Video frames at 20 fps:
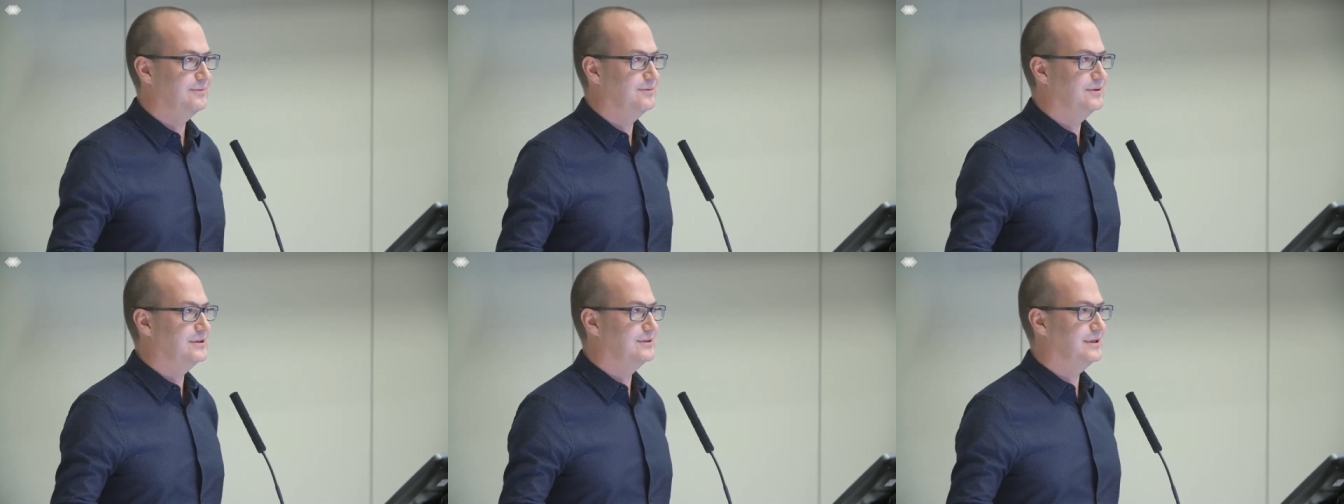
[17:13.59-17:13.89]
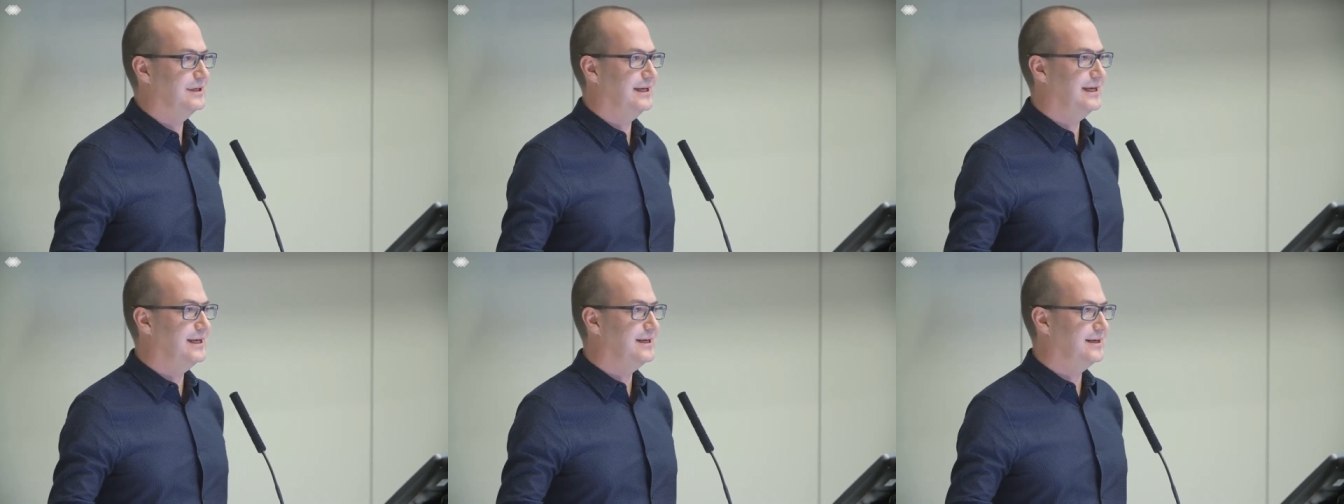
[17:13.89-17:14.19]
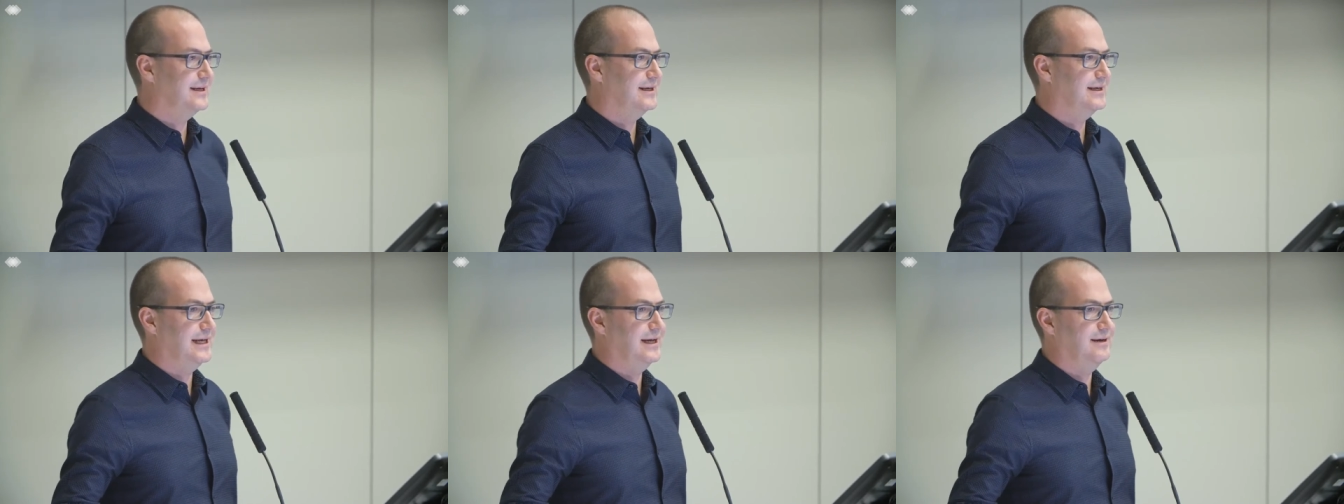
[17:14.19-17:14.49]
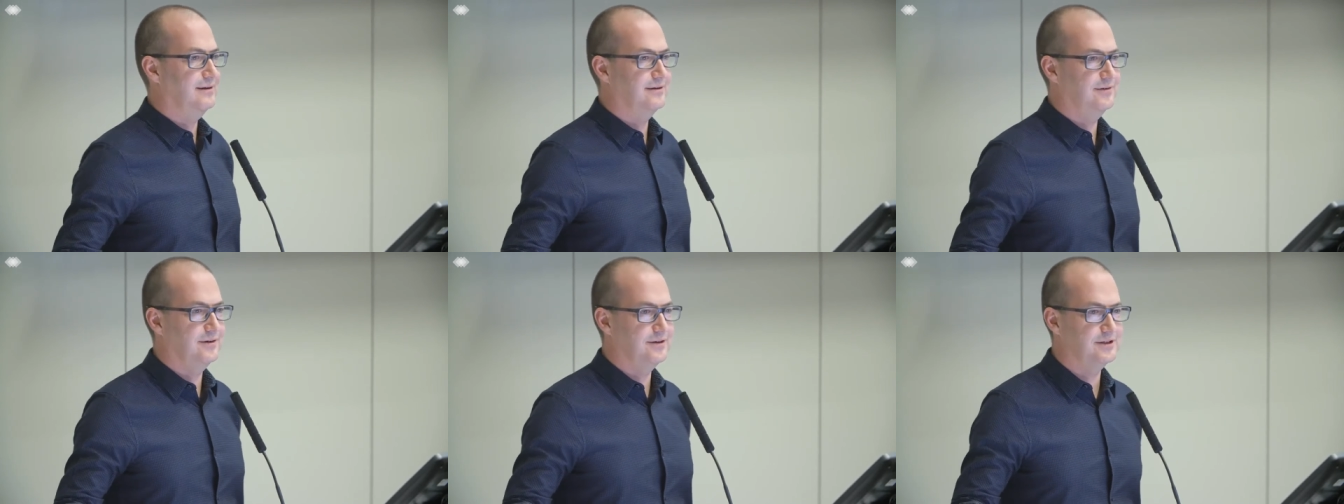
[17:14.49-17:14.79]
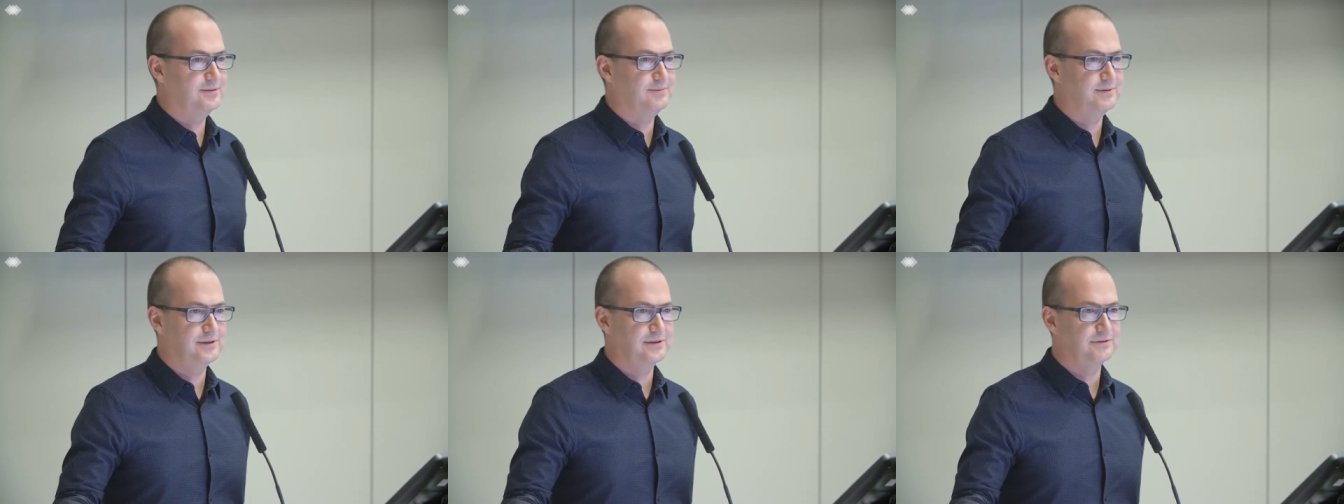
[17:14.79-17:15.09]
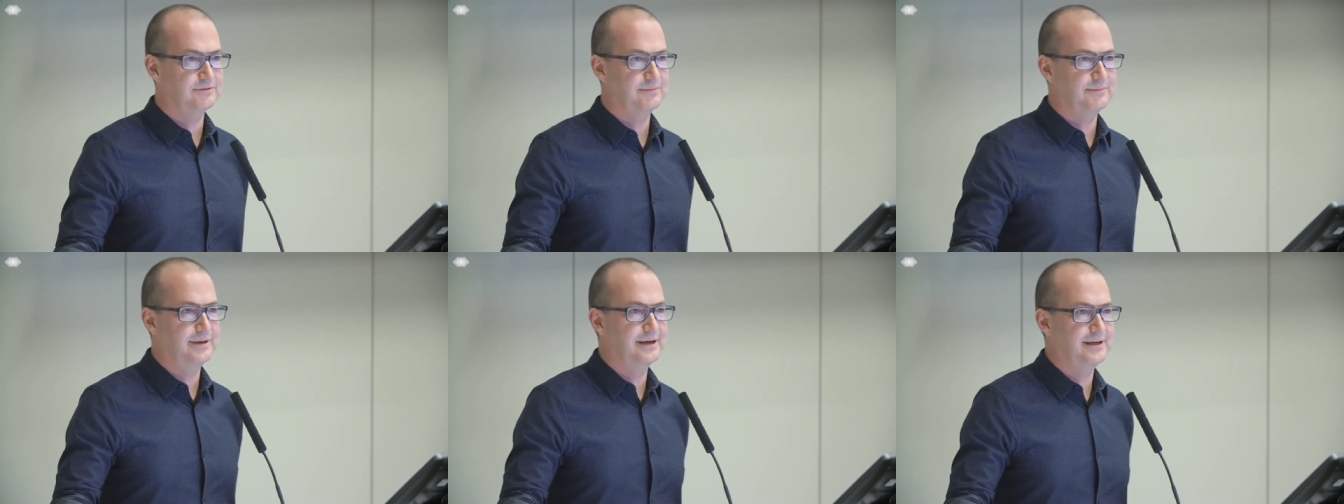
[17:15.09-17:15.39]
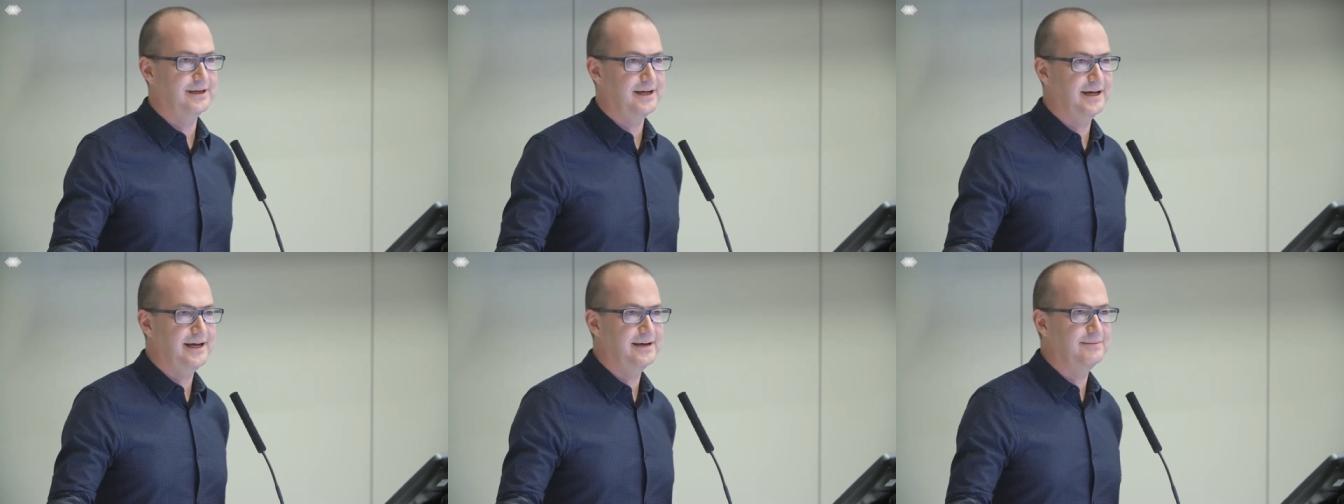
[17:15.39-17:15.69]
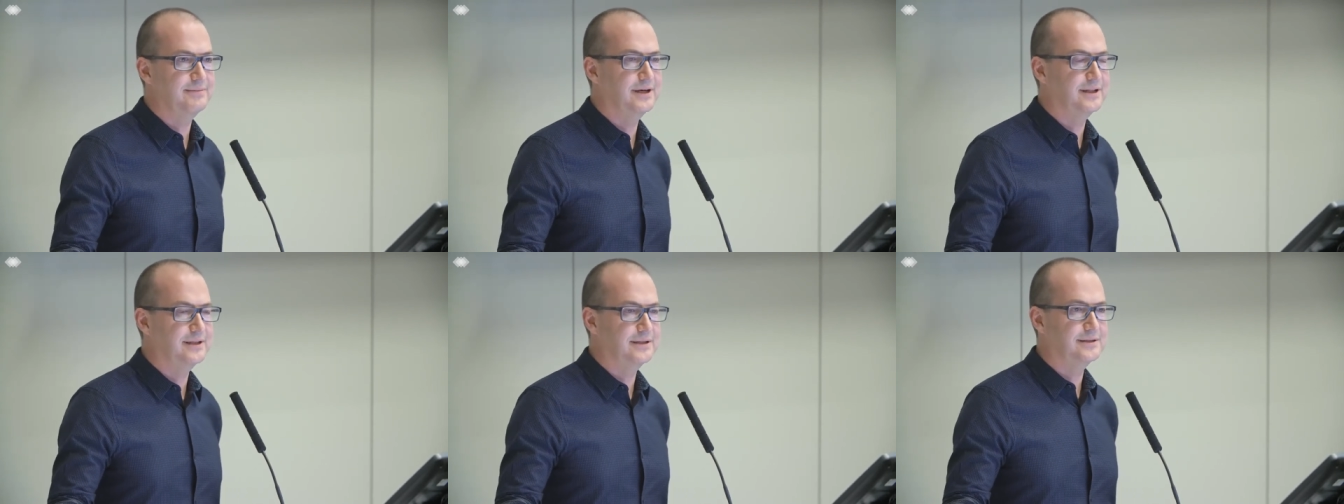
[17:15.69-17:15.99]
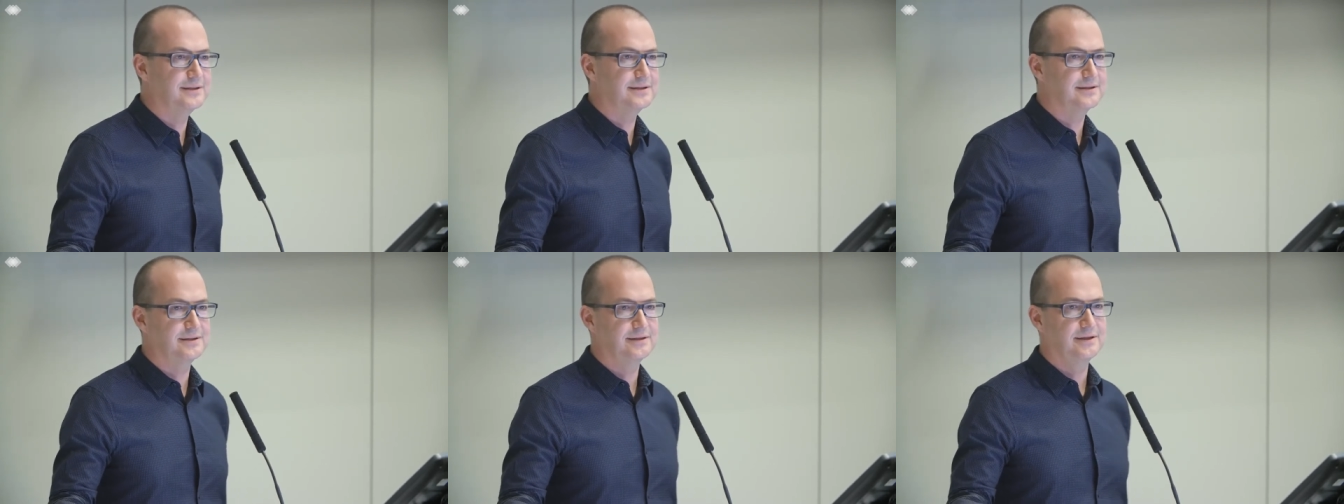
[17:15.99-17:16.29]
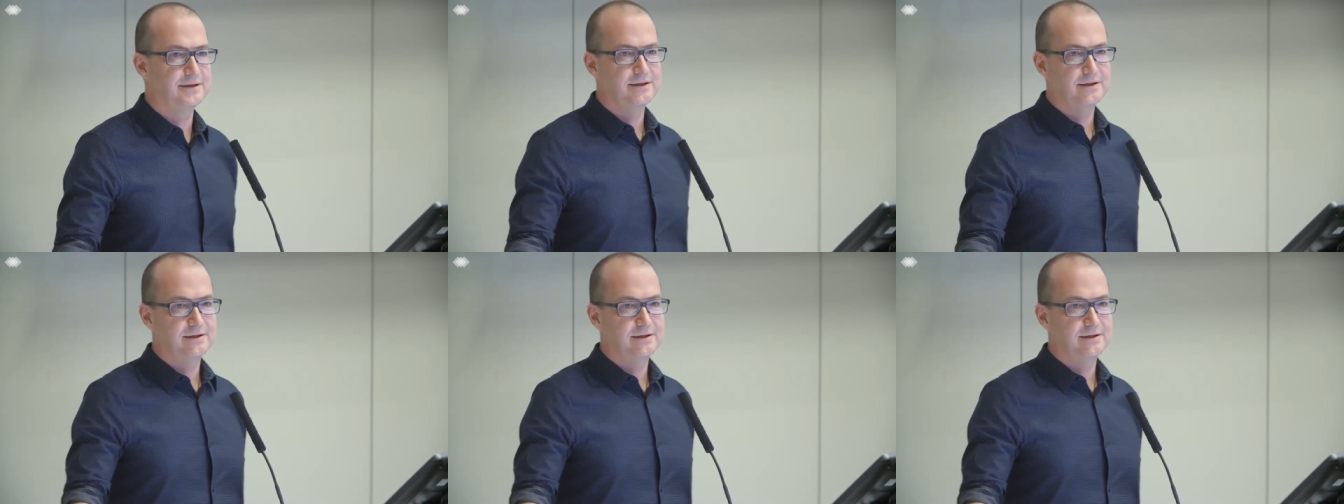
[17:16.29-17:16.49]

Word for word: was in and out of hospital for about nine months